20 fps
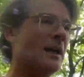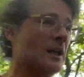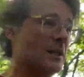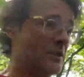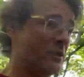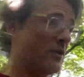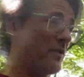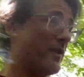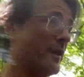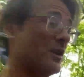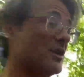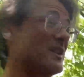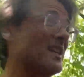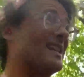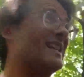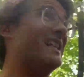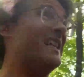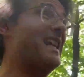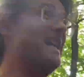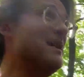So there's
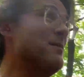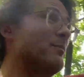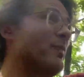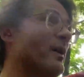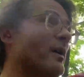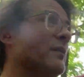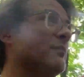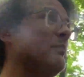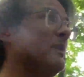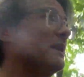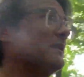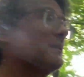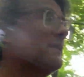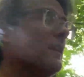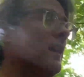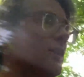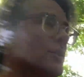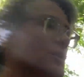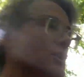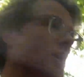this keep built
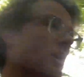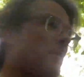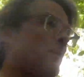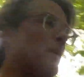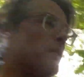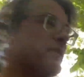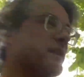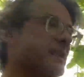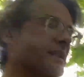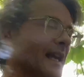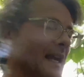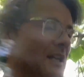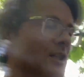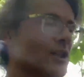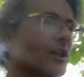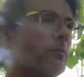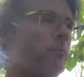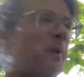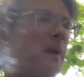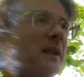on top of this
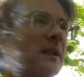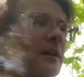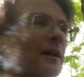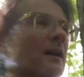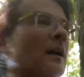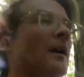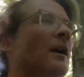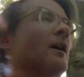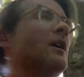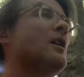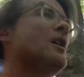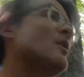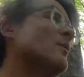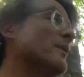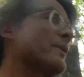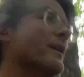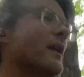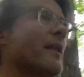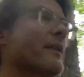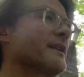ancient pillar
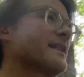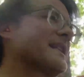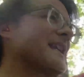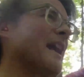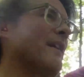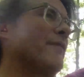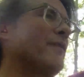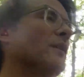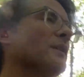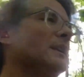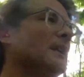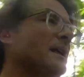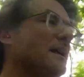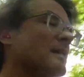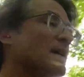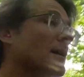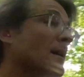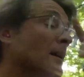with all the scaffolding.